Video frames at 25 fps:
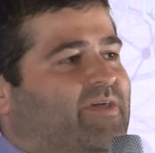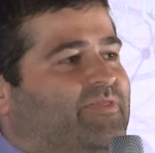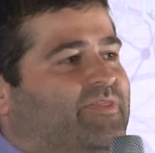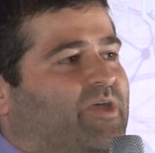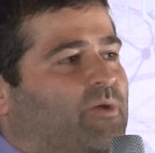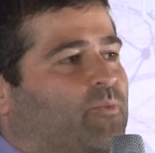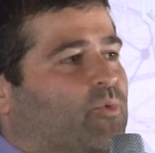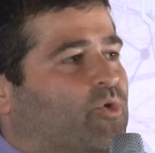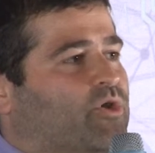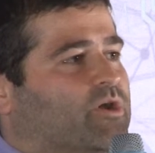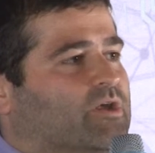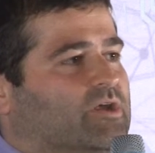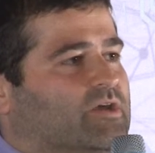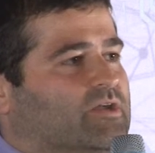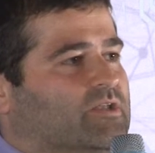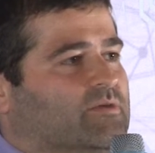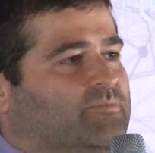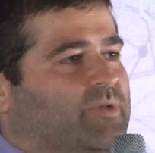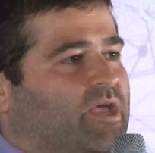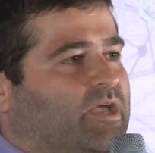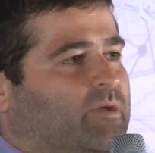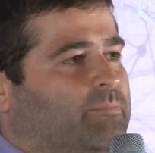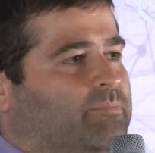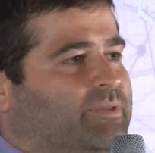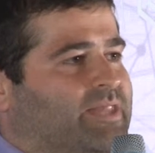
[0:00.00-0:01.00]
They weren't going to
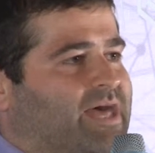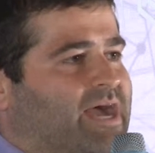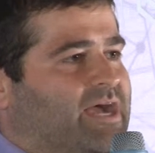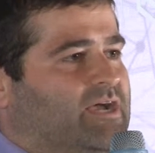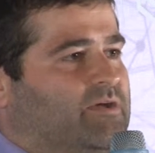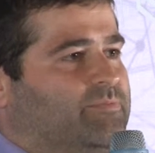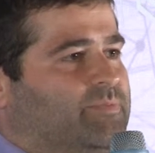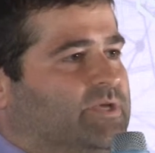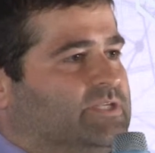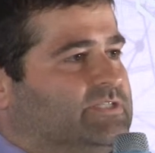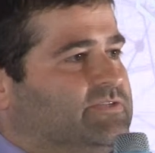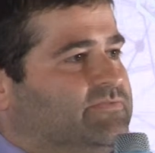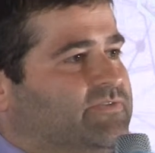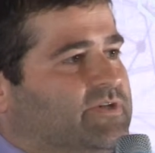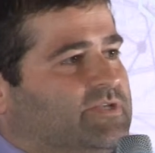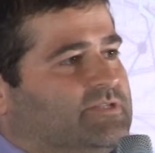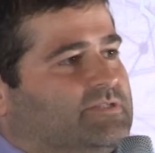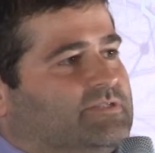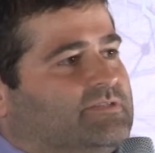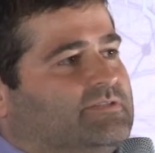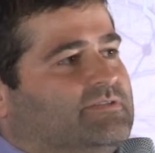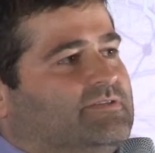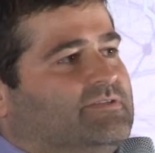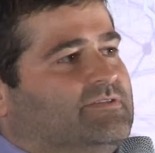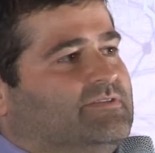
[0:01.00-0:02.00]
make black
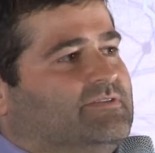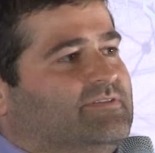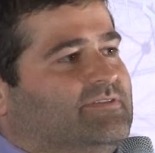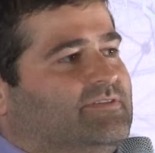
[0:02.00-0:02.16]
Misfits.